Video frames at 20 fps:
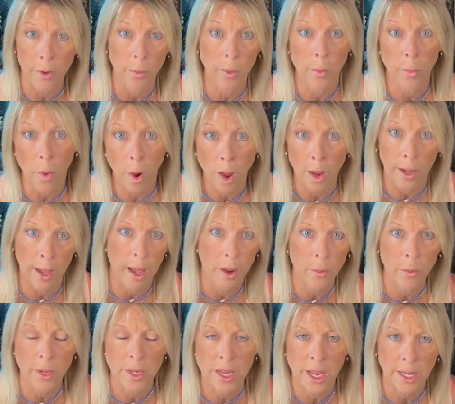walk? How do
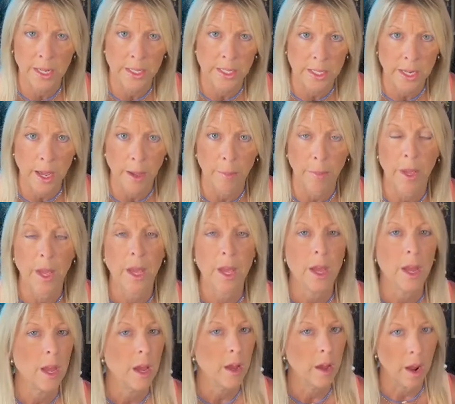we take a step?
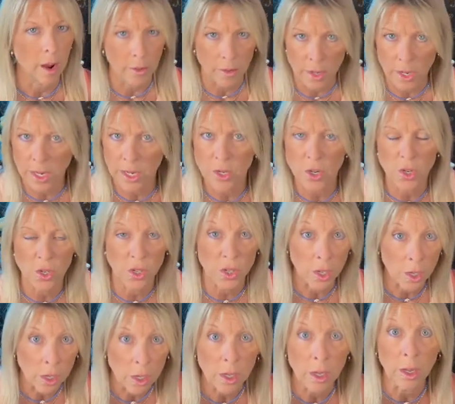Our knee just
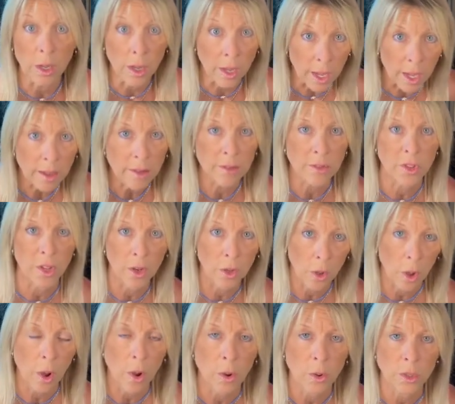gives and
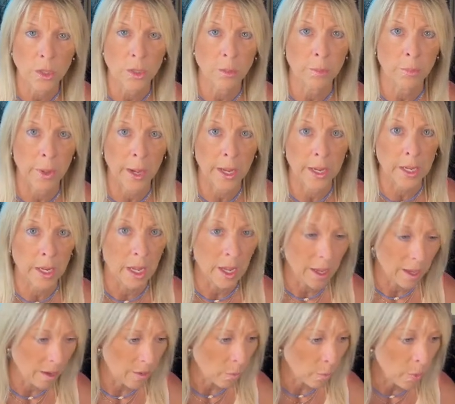goes. But
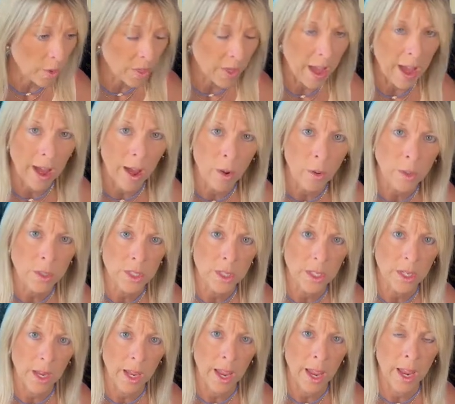without
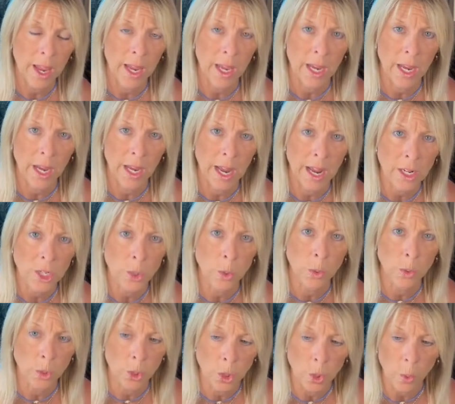an
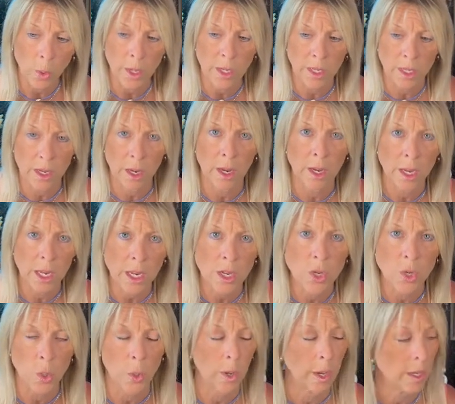actual joint, a knee
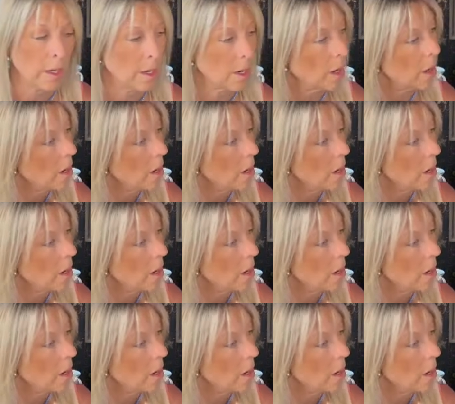joint,